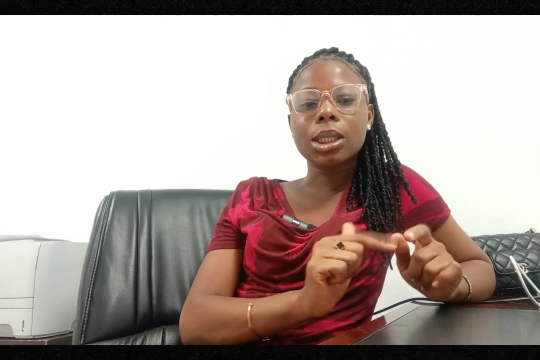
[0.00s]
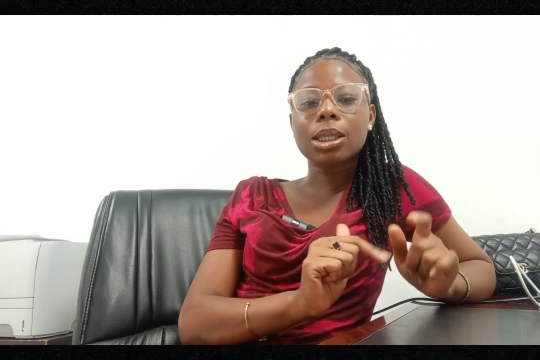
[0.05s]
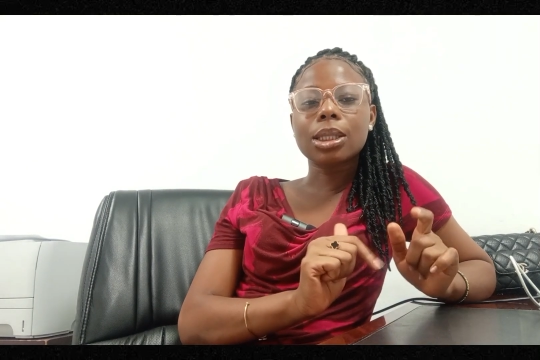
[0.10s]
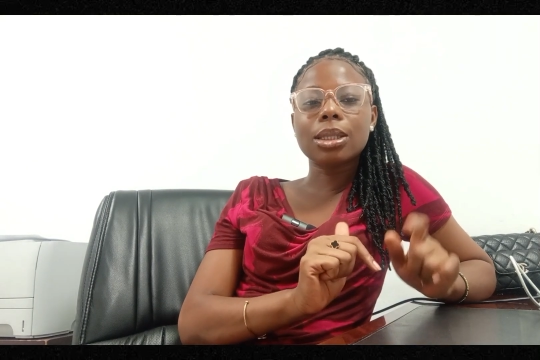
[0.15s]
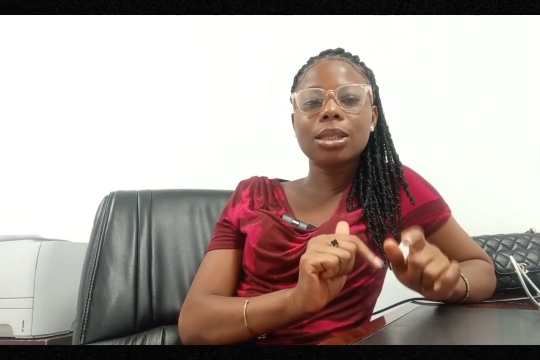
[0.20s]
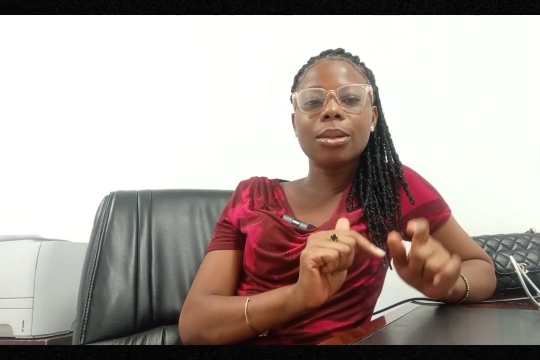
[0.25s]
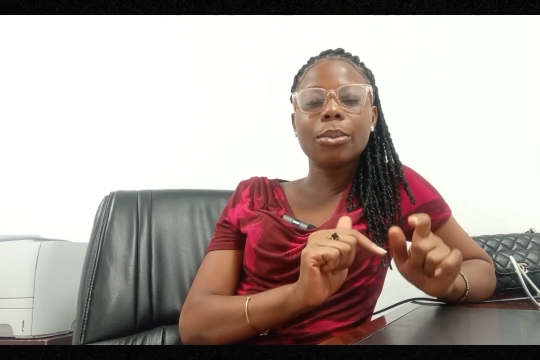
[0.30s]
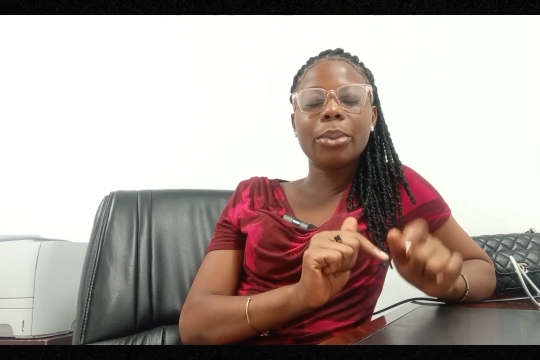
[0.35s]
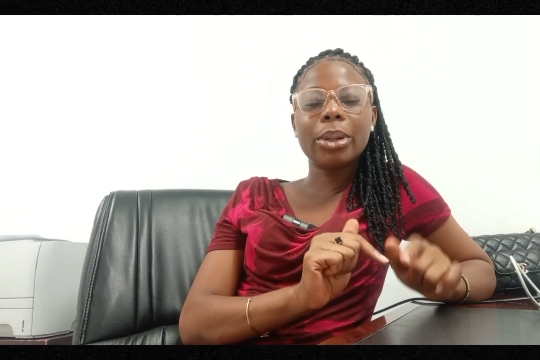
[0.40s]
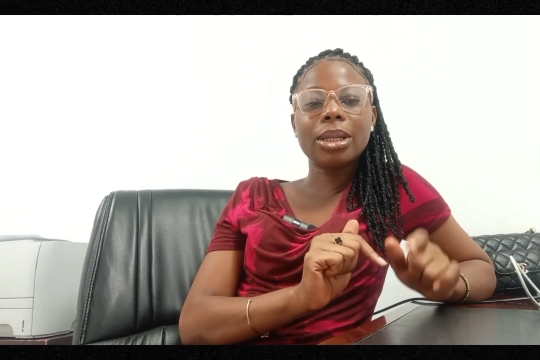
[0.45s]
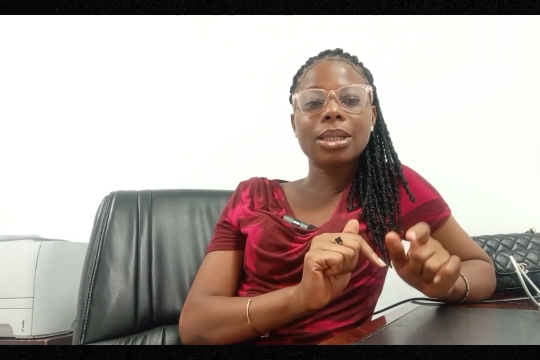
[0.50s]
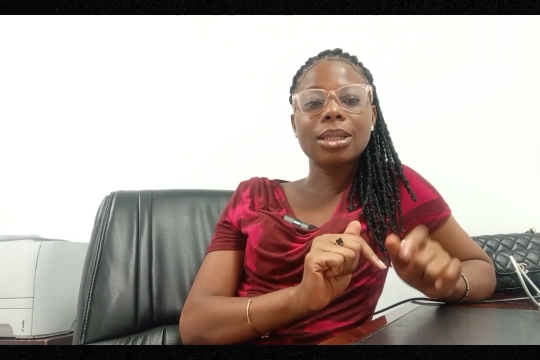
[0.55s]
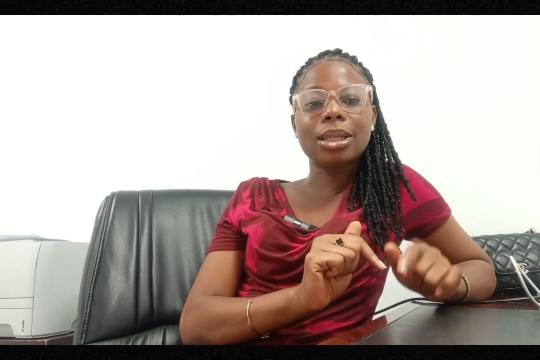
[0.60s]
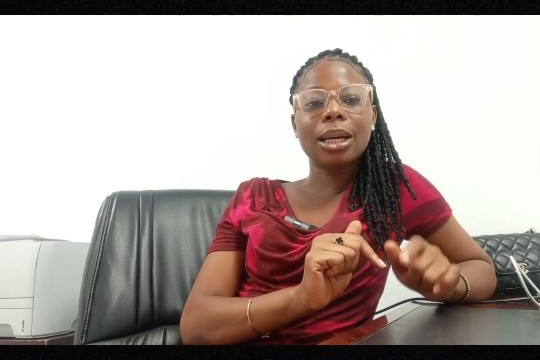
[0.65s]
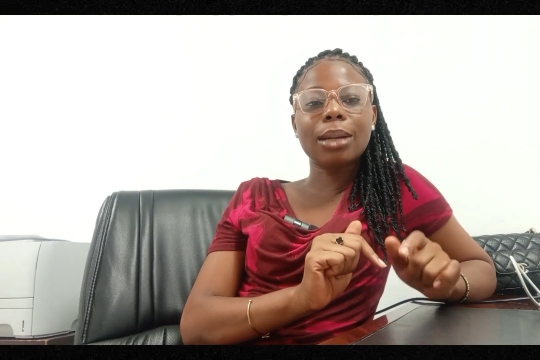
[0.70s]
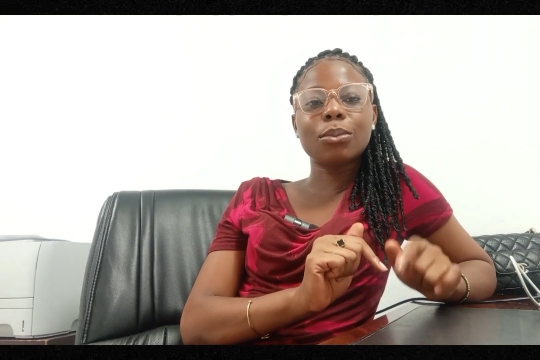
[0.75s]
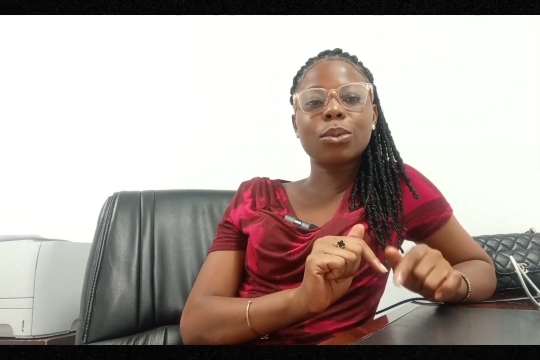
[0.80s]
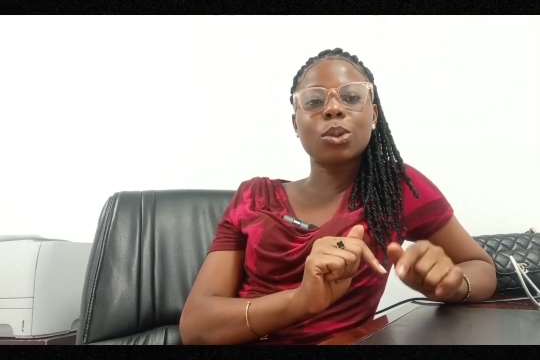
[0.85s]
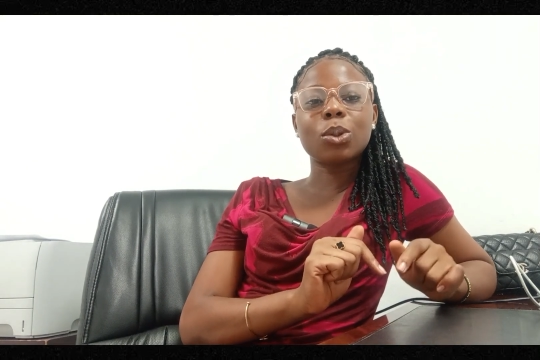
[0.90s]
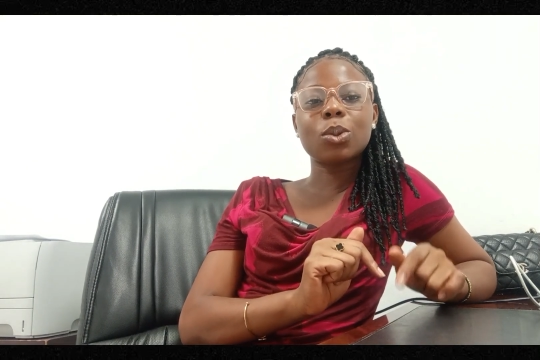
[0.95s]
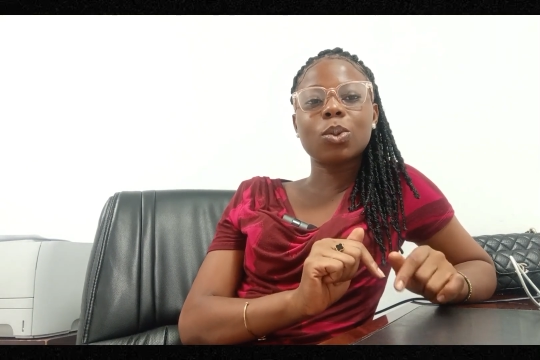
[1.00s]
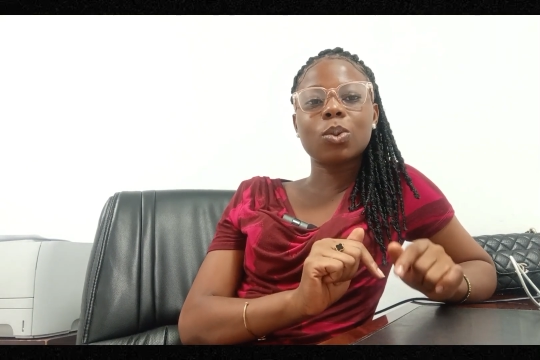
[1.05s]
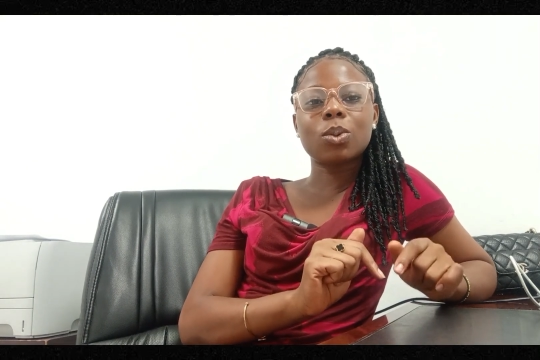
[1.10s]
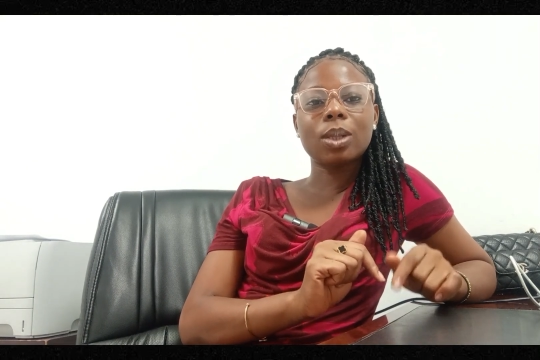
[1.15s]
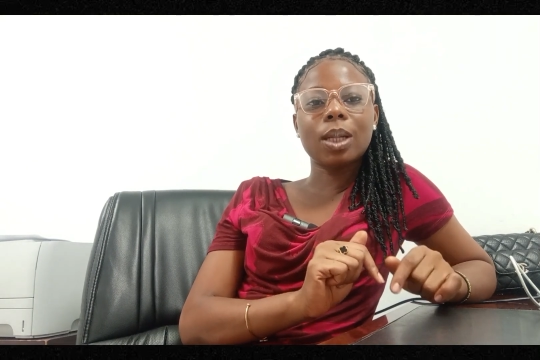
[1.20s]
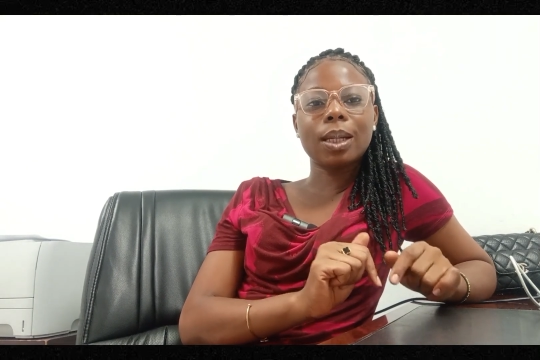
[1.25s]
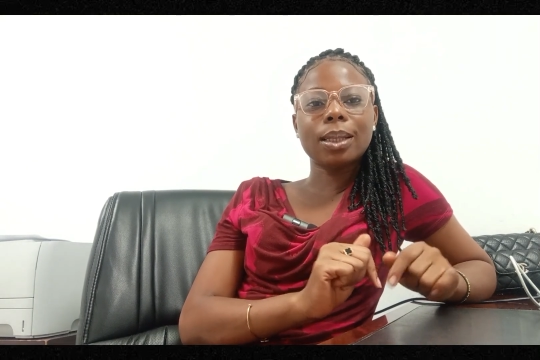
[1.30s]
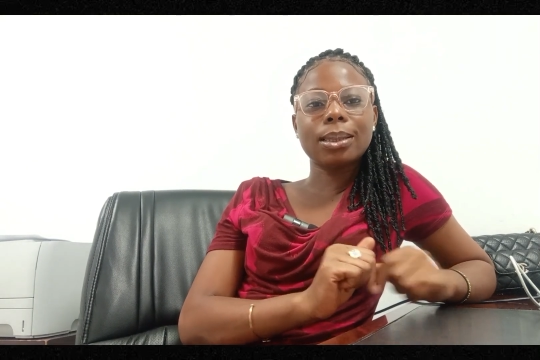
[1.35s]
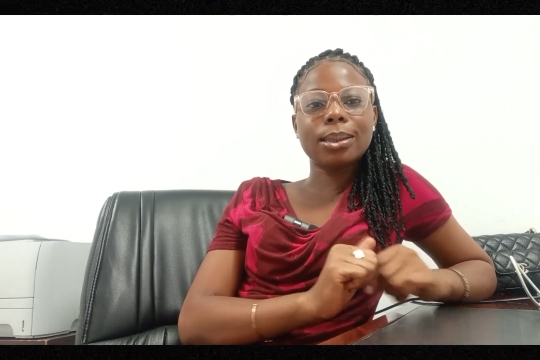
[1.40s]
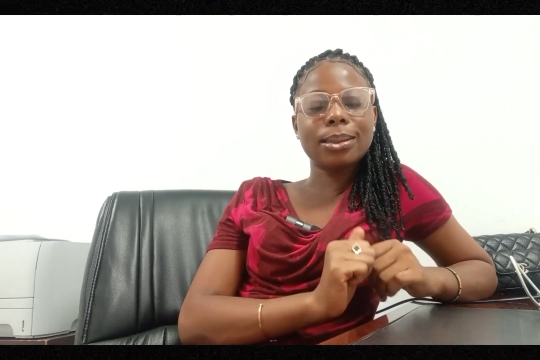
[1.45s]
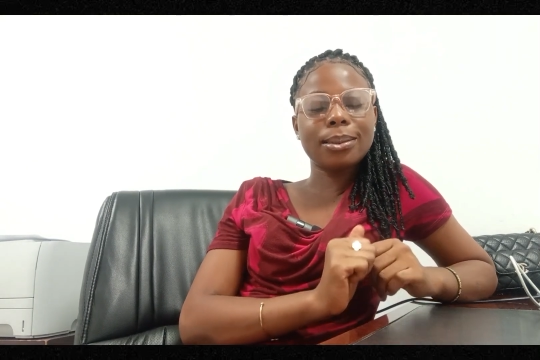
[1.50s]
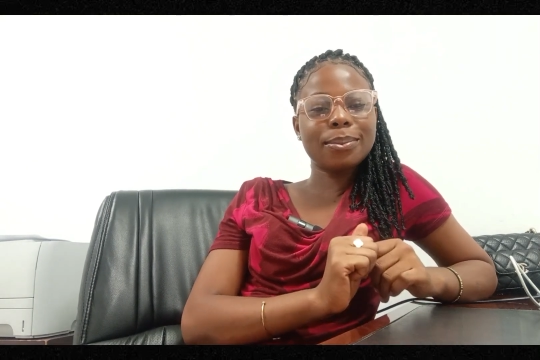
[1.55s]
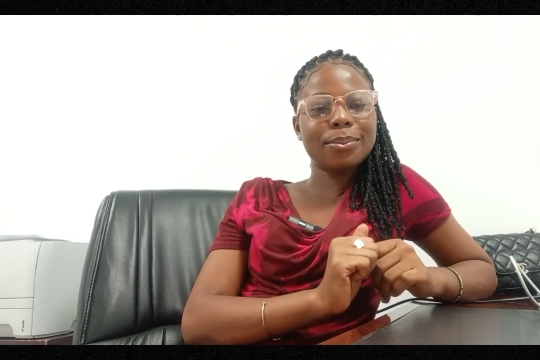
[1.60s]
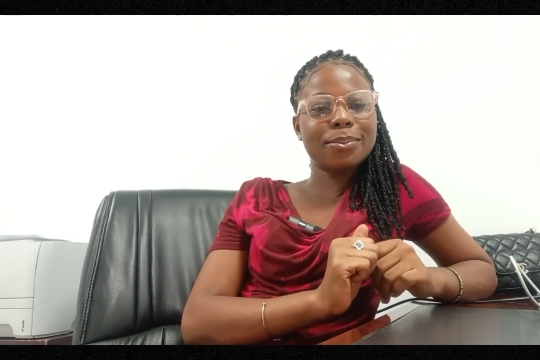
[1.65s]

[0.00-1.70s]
this is the best time to do that.